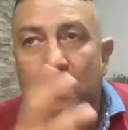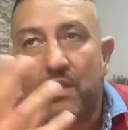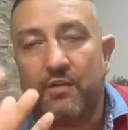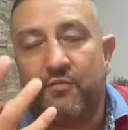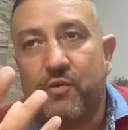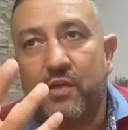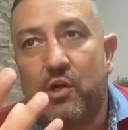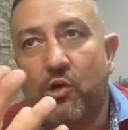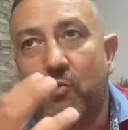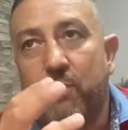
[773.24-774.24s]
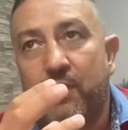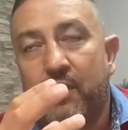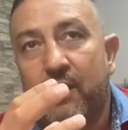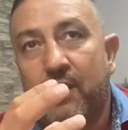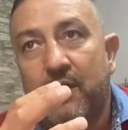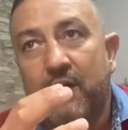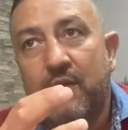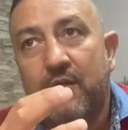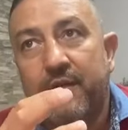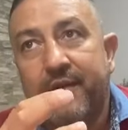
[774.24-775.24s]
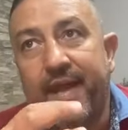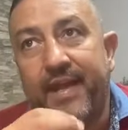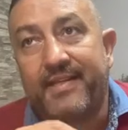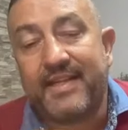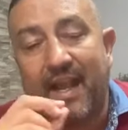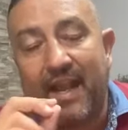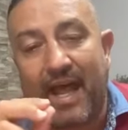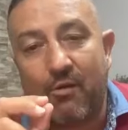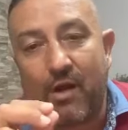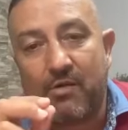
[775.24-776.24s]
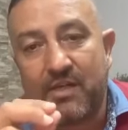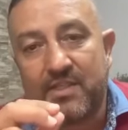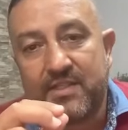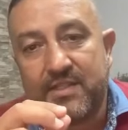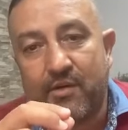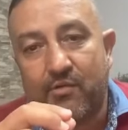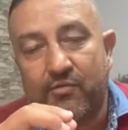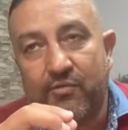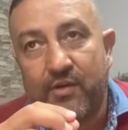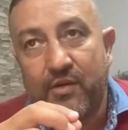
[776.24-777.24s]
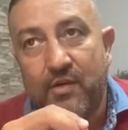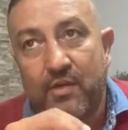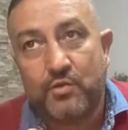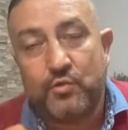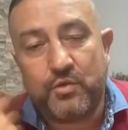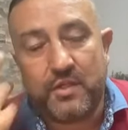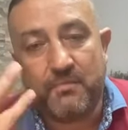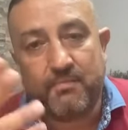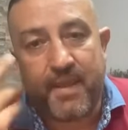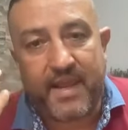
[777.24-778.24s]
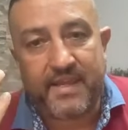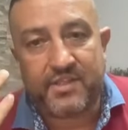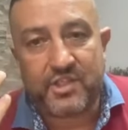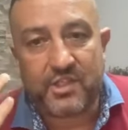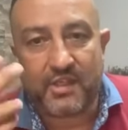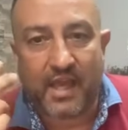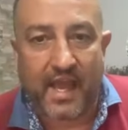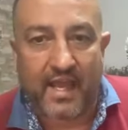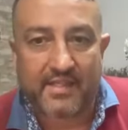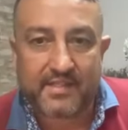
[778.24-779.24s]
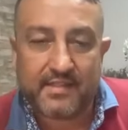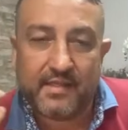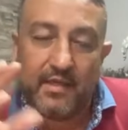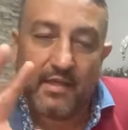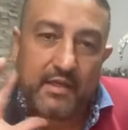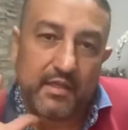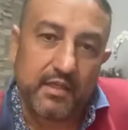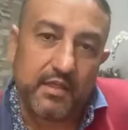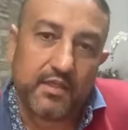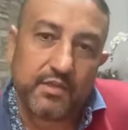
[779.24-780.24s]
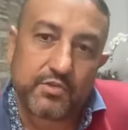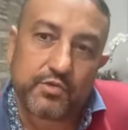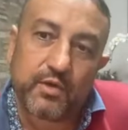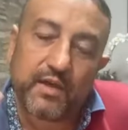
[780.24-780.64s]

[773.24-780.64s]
If we hope and allow ourselves to imagine us into